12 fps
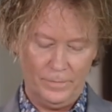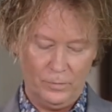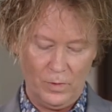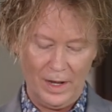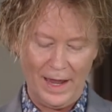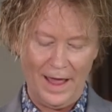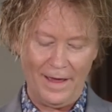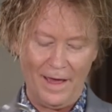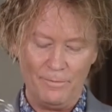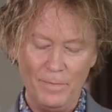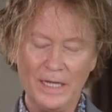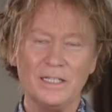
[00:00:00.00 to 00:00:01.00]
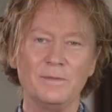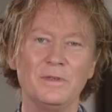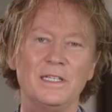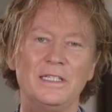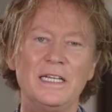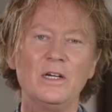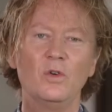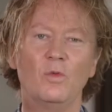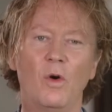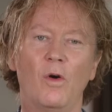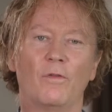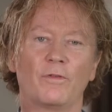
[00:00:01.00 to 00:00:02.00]
Well, I, I picked some steel
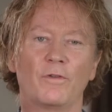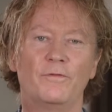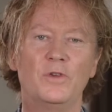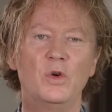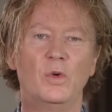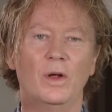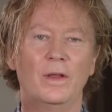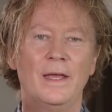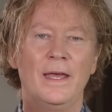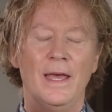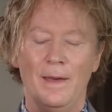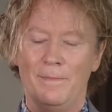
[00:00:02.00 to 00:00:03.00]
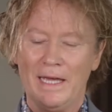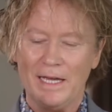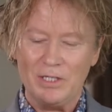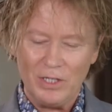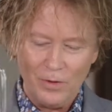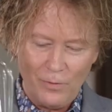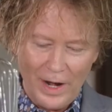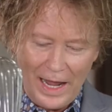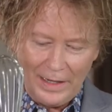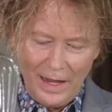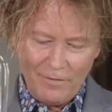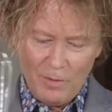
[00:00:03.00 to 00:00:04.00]
wool for fuel. Because you know what I
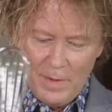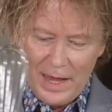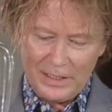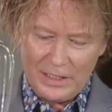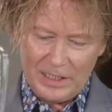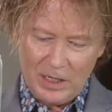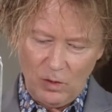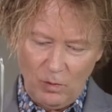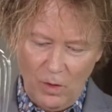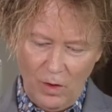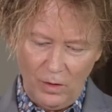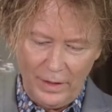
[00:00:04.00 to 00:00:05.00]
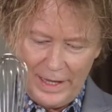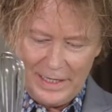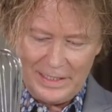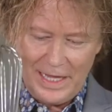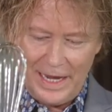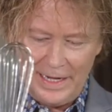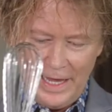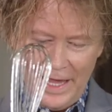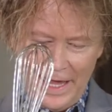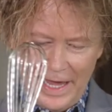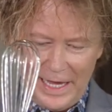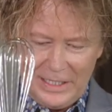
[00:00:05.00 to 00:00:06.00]
love about steel wool is that
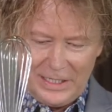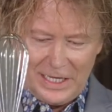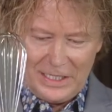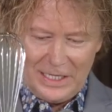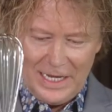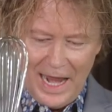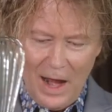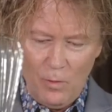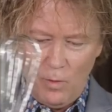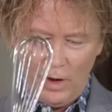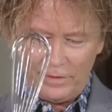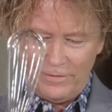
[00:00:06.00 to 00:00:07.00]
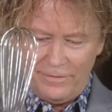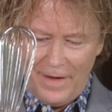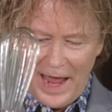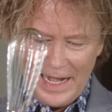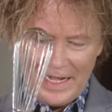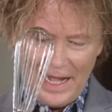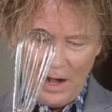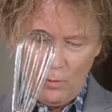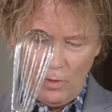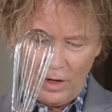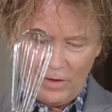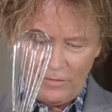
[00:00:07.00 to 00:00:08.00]
it's this network, fine
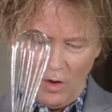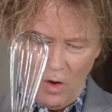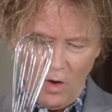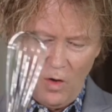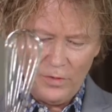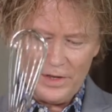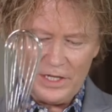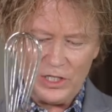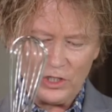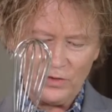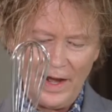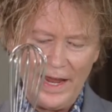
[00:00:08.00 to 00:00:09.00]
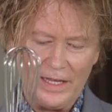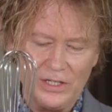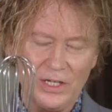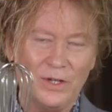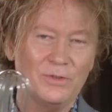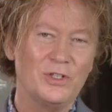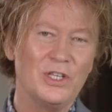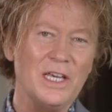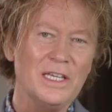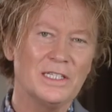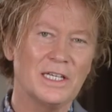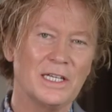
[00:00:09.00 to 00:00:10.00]
network of all these strands. You know,
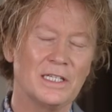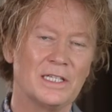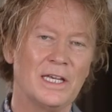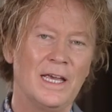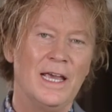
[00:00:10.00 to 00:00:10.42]
Jesus